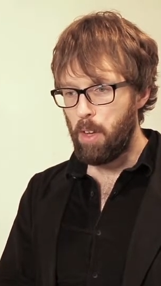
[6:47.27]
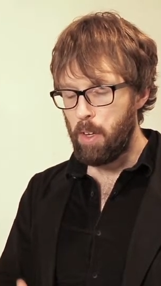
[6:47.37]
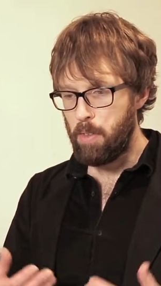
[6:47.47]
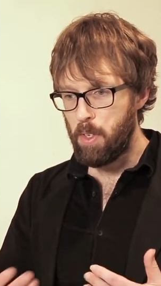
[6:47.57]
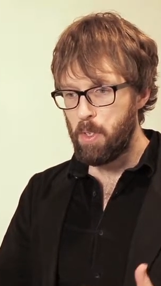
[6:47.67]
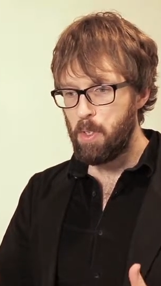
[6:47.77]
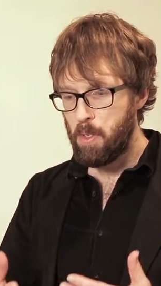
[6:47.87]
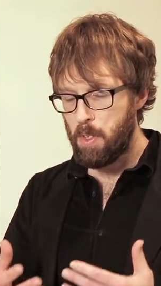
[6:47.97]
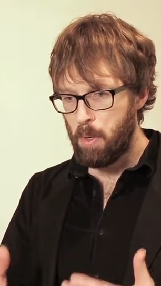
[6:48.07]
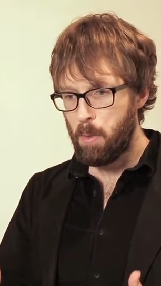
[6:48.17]
have
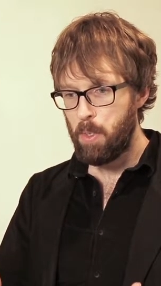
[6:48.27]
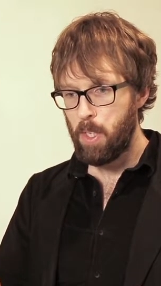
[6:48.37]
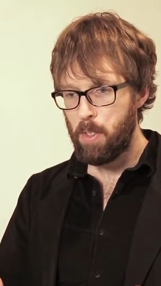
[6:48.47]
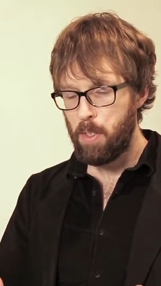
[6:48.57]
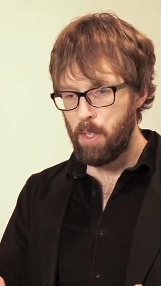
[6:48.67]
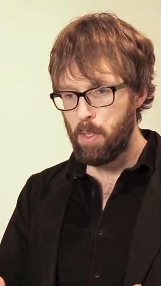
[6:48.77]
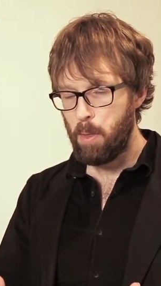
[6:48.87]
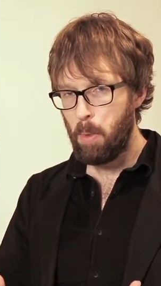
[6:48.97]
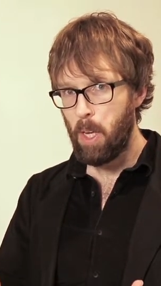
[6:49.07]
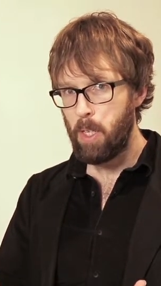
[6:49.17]
done similar things to this
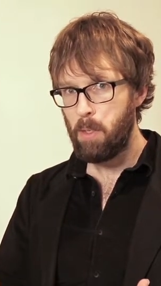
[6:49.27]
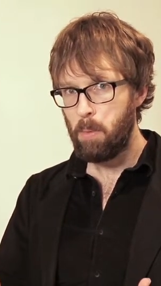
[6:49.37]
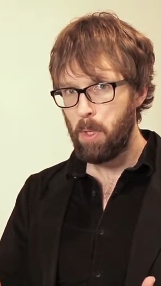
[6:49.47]
in the past,